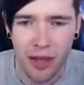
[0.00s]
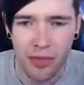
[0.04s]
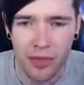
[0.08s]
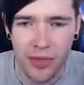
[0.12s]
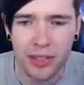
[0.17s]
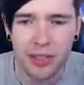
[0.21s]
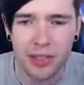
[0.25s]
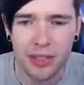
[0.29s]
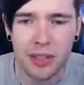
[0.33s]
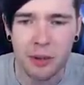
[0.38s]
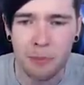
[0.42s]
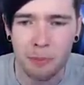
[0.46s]
And
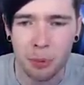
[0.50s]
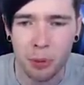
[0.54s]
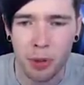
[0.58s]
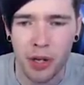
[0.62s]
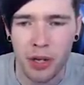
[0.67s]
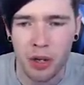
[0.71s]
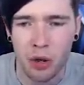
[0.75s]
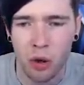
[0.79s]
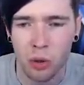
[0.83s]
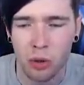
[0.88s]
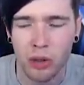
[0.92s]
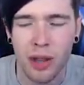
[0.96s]
this is a
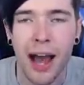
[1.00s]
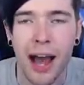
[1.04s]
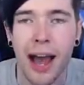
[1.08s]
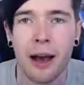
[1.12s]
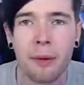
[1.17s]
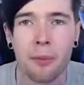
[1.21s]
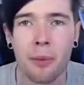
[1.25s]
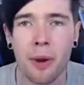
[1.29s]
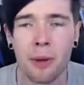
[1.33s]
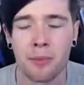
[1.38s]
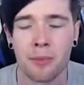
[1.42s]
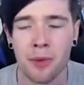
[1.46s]
pretty cool
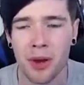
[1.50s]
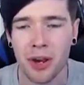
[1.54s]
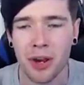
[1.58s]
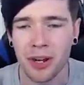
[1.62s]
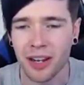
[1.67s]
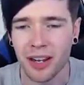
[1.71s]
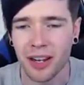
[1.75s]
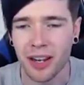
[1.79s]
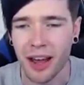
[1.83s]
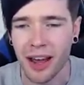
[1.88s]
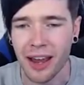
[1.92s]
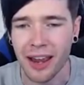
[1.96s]
lab. I'm not going
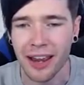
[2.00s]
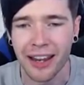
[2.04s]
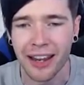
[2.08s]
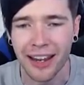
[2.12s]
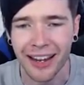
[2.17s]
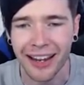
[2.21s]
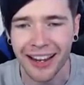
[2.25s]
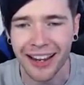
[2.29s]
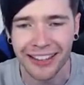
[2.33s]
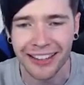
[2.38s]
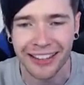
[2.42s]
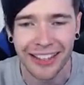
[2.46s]
to
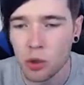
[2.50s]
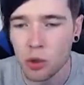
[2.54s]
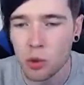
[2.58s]
lie.